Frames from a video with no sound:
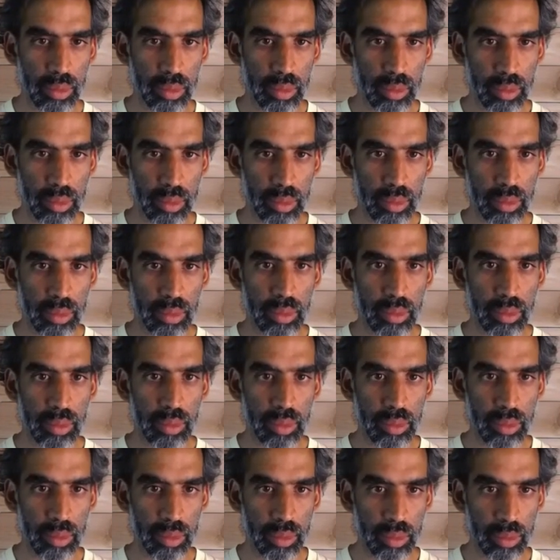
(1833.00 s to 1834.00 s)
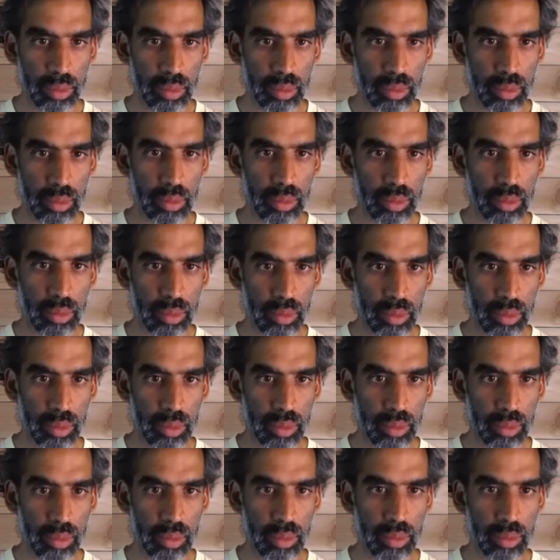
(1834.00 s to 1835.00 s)

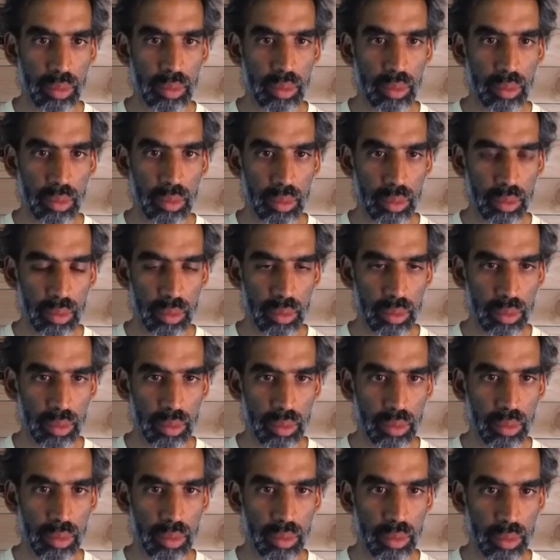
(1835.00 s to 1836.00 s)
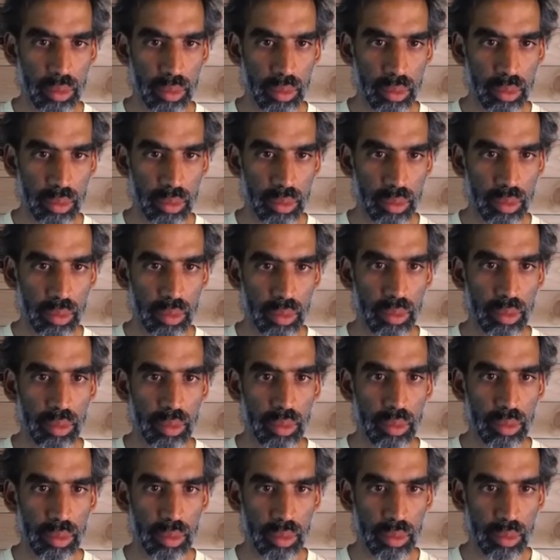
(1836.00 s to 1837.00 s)

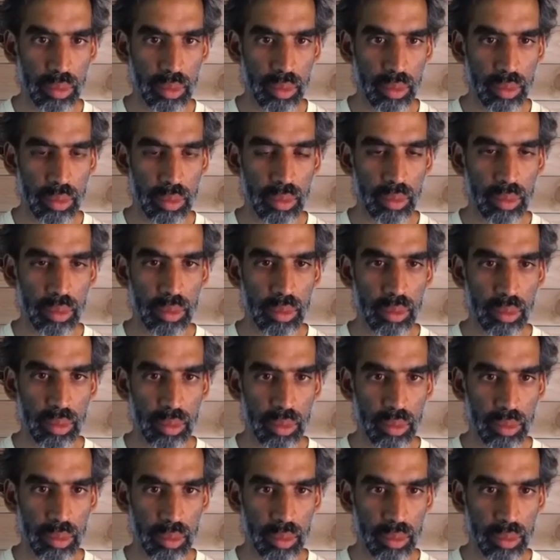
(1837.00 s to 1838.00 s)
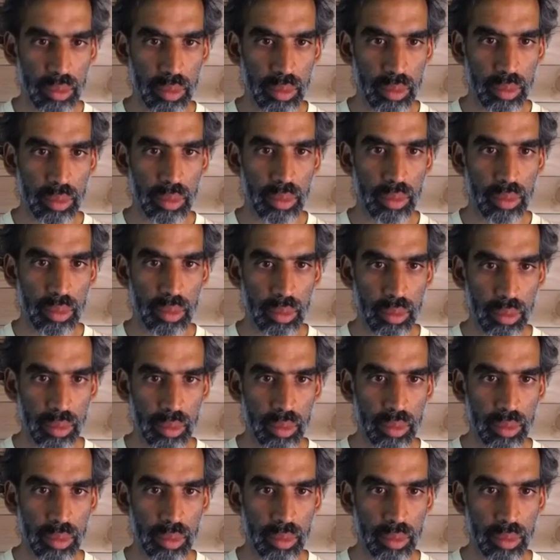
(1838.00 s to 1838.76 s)
[no speech]